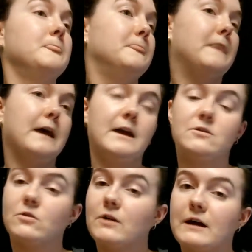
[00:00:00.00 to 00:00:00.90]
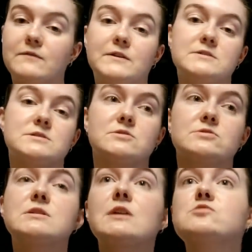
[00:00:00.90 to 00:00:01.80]
They don't know how to fit into their
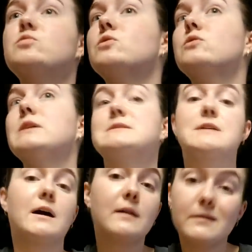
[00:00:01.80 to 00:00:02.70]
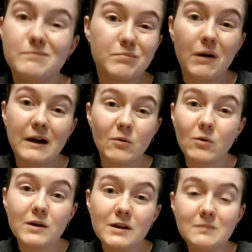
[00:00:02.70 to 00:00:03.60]
schedule. It's not a
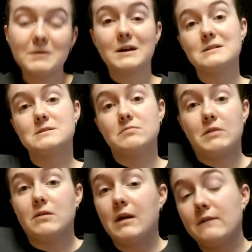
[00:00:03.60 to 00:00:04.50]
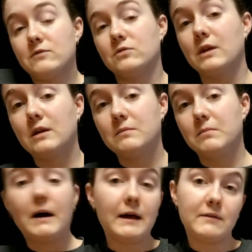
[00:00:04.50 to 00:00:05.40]
priority because they don't have to. They could
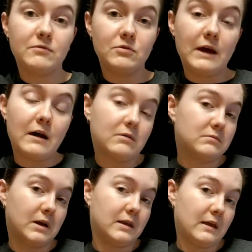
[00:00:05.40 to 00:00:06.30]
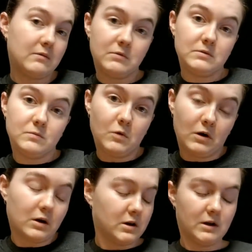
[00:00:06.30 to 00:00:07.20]
buy food out, and that would
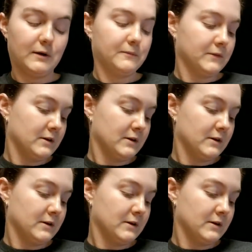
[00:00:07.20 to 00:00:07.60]
work, you know?